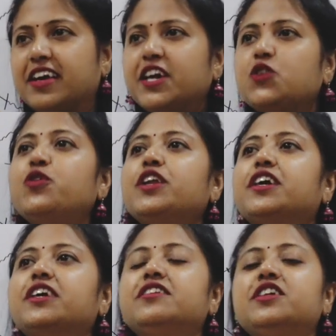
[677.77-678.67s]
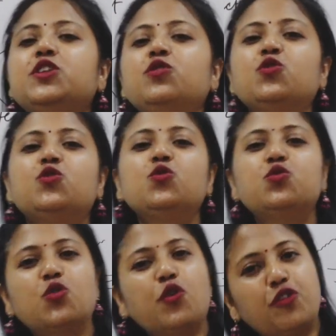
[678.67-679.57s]
it will continue to do
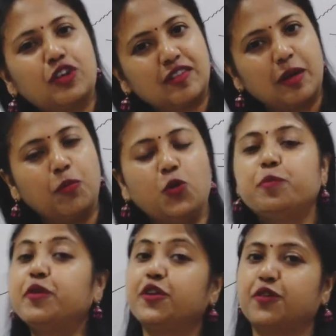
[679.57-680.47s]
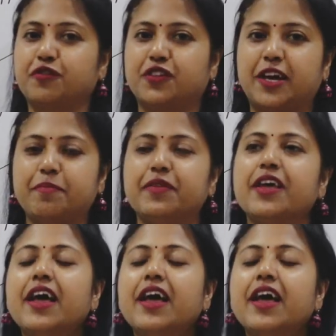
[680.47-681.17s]
so for some more period of time,